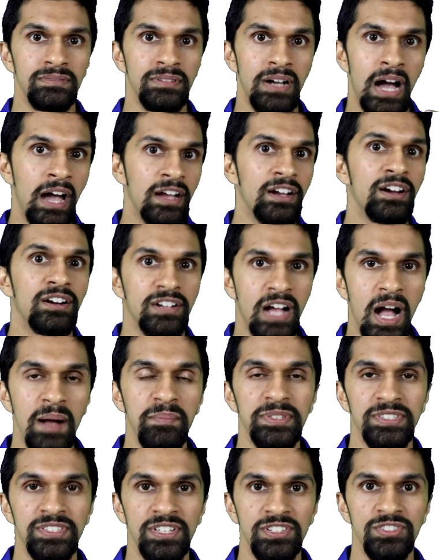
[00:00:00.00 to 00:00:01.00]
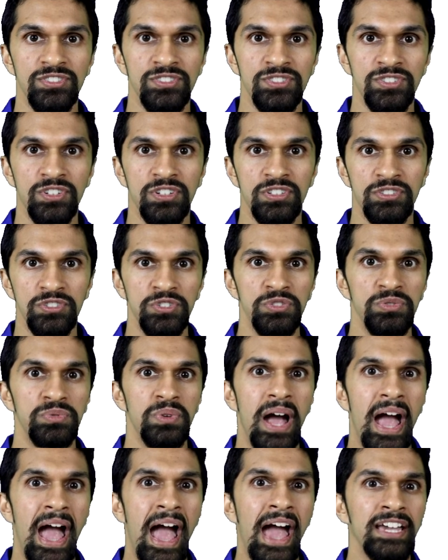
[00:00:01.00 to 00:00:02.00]
IR compensation circuit to
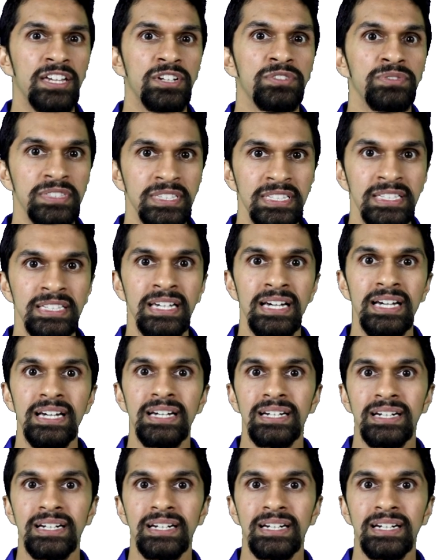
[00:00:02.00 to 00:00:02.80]
accurately